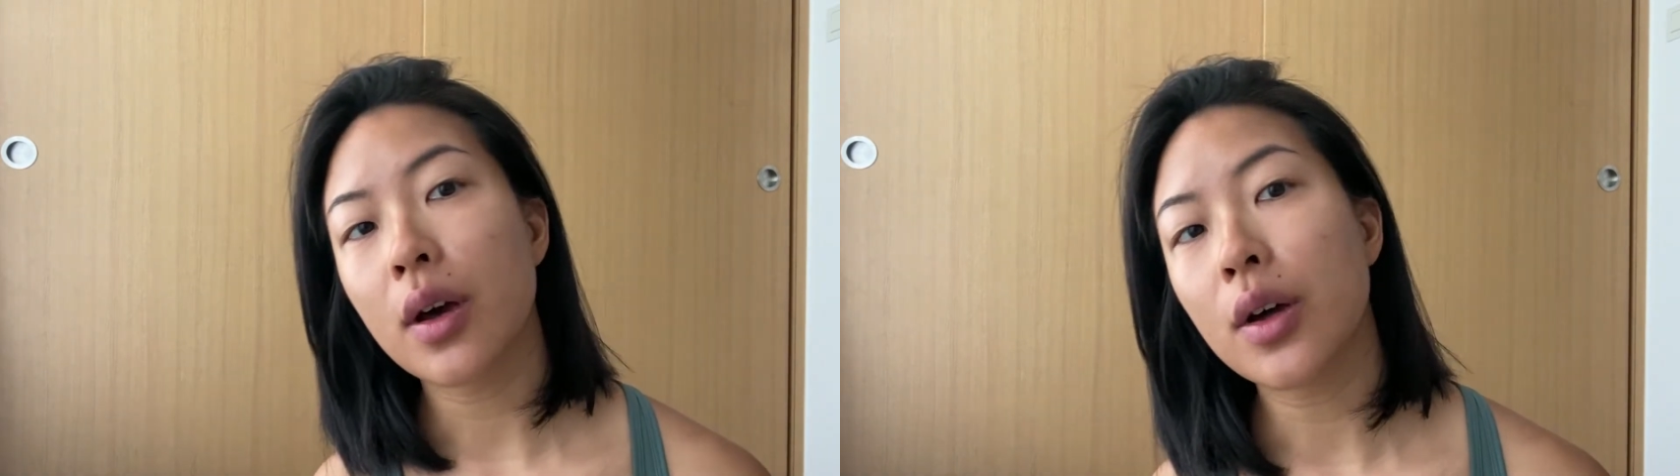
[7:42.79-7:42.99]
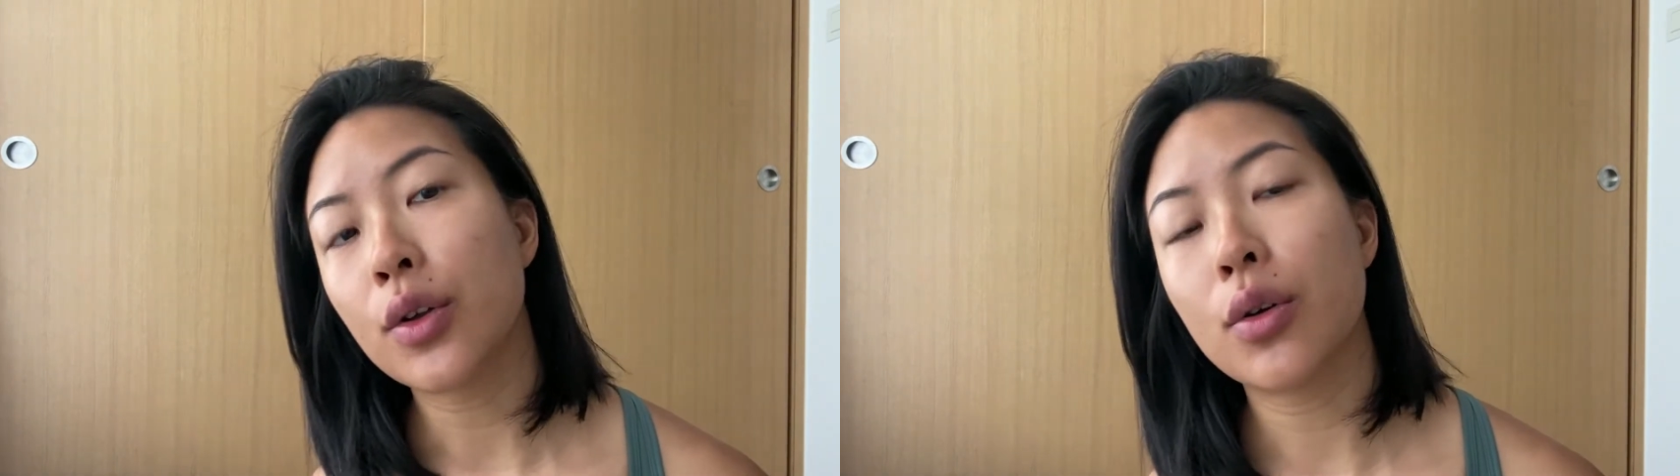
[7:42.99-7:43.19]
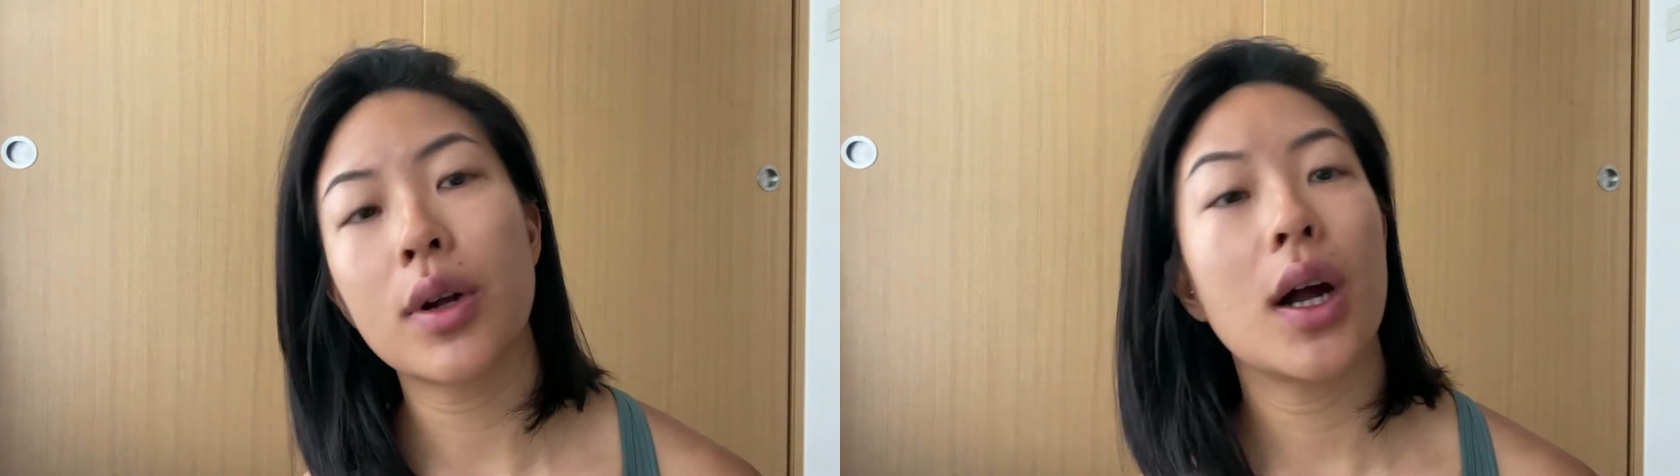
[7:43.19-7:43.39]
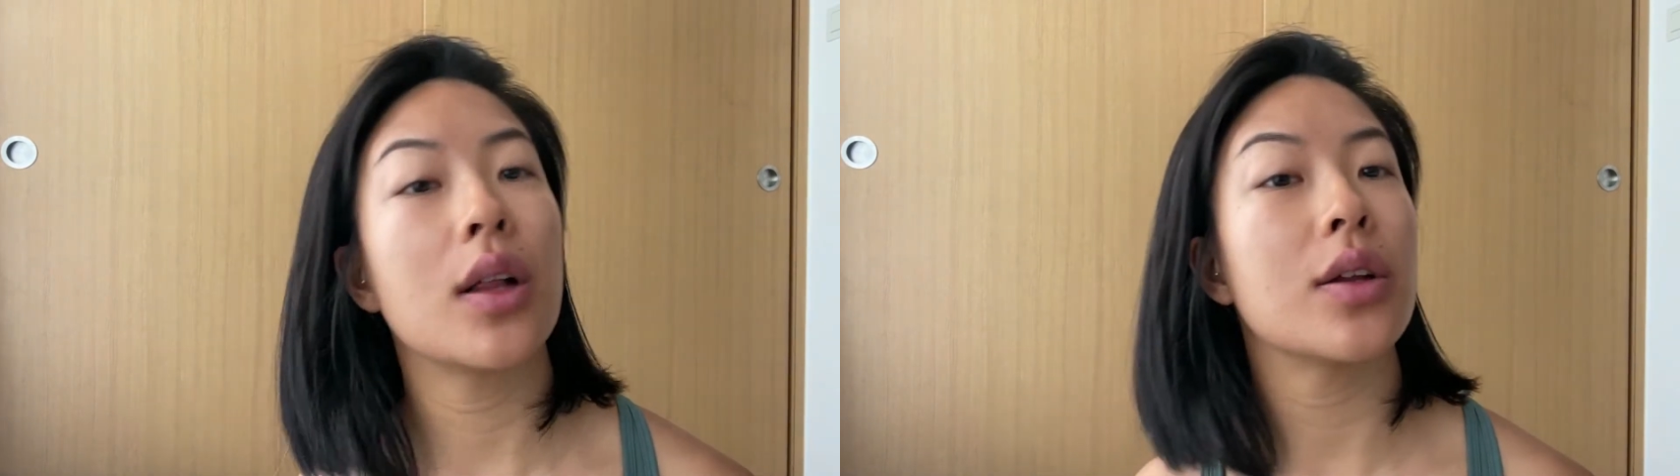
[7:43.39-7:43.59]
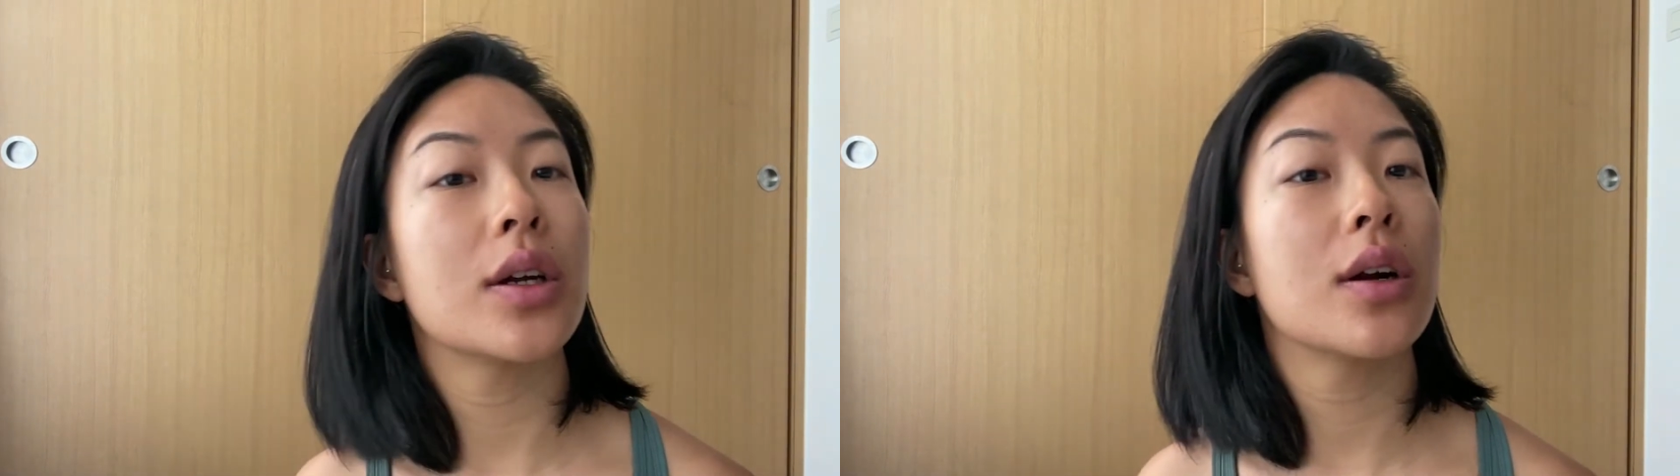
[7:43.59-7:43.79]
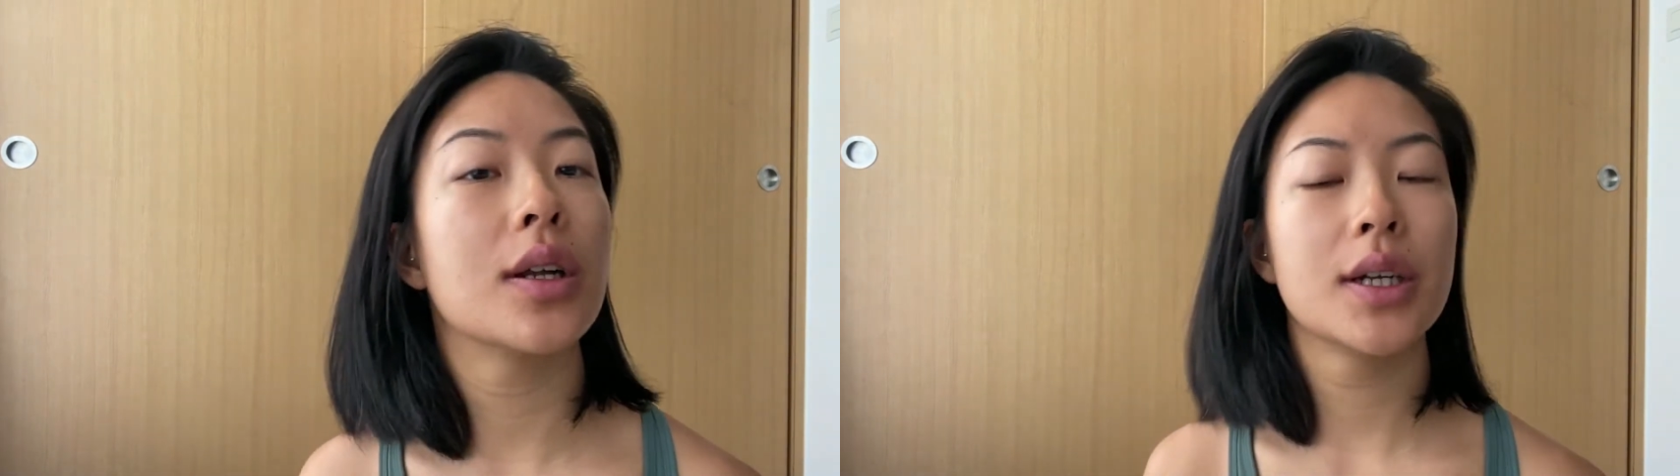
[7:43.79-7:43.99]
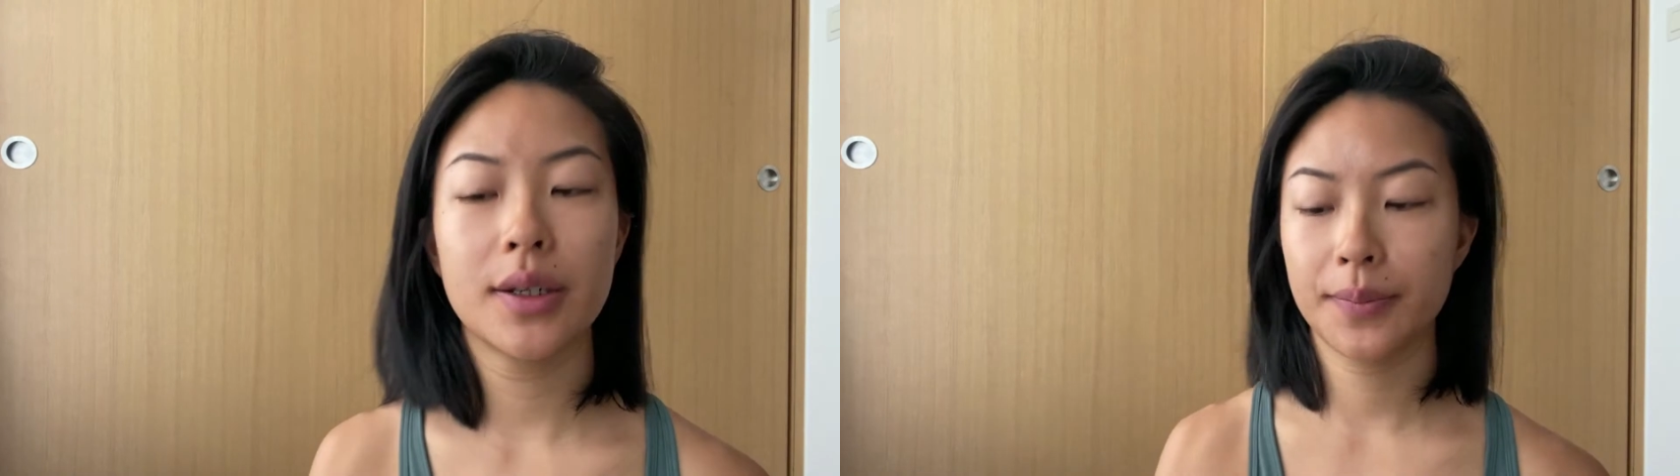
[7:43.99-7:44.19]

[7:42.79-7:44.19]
no color on it.